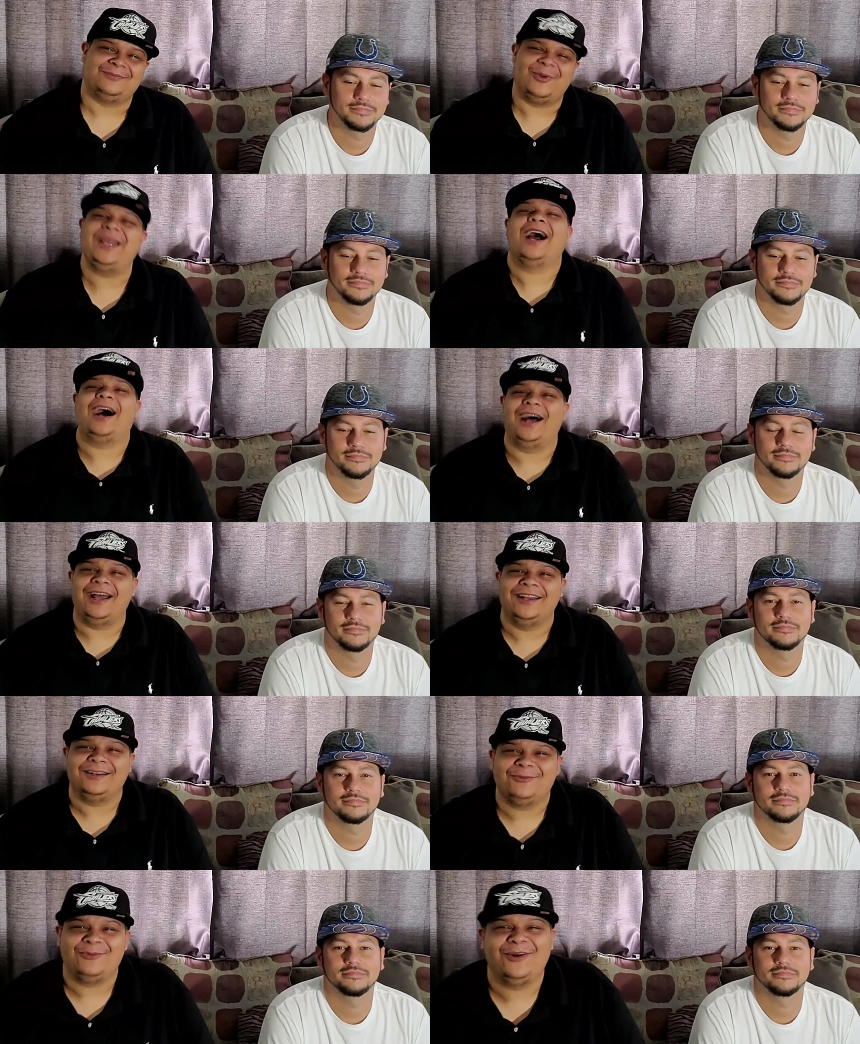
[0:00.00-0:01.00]
Speaker 1: We
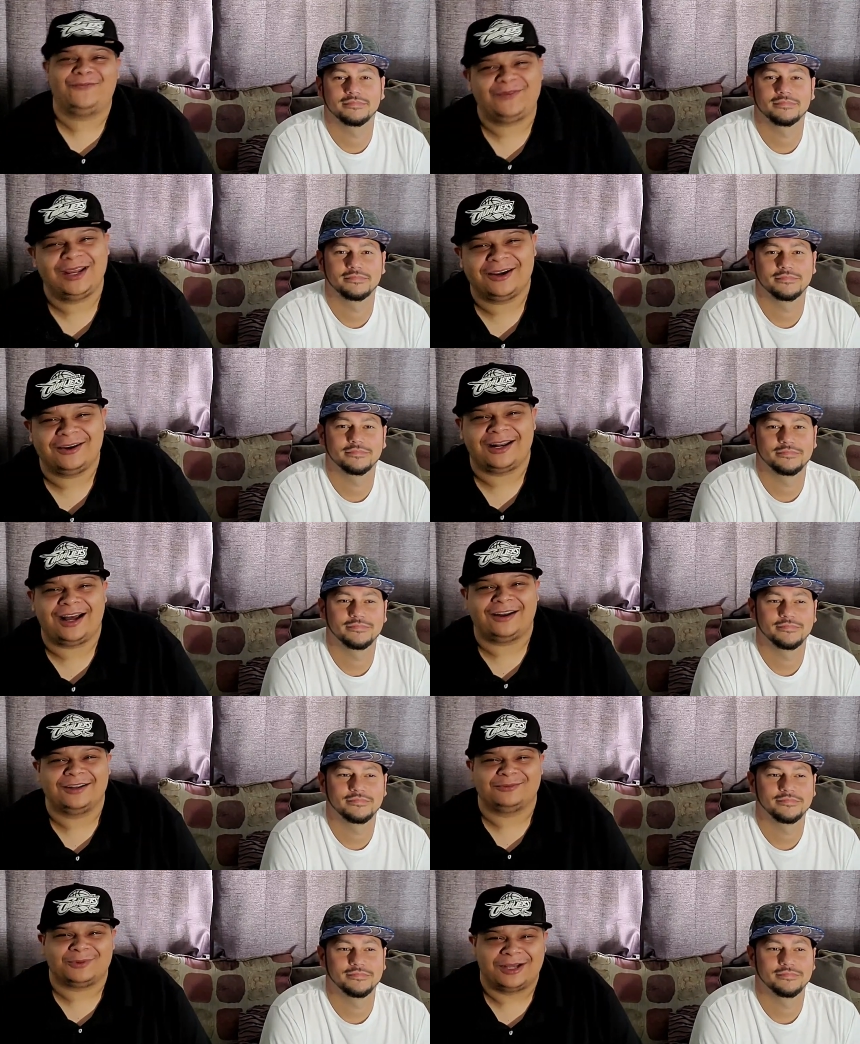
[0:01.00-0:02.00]
alright. We'll figure it
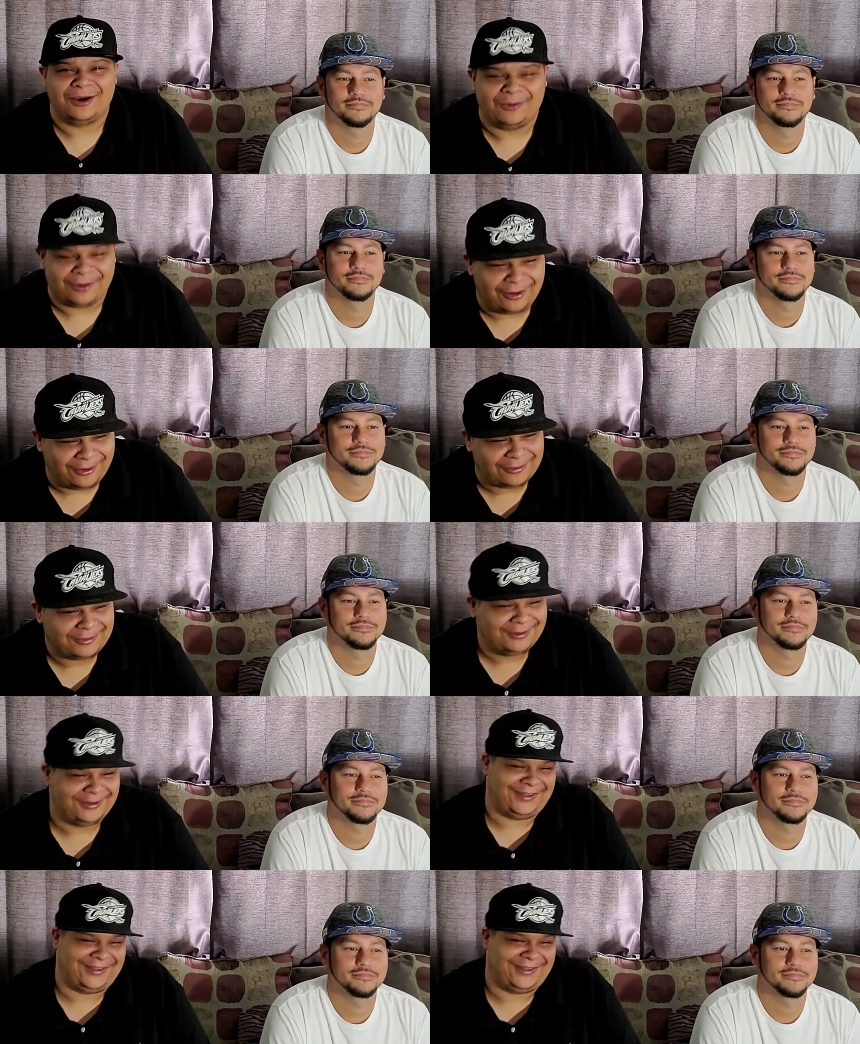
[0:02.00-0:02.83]
out as we go along.